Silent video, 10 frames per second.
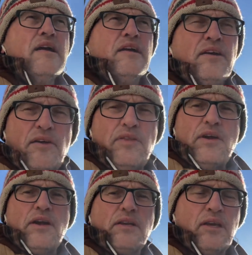you know, the
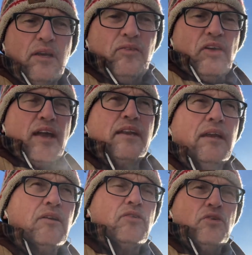Arctic is
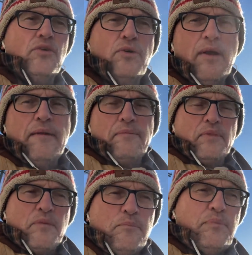heading to
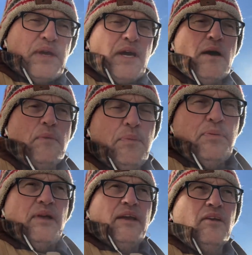become a
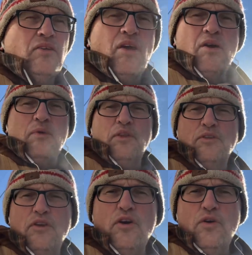place with
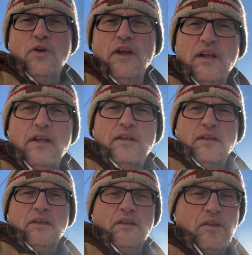no
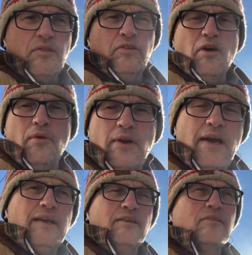snow and
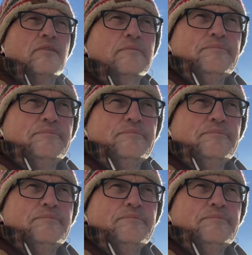ice.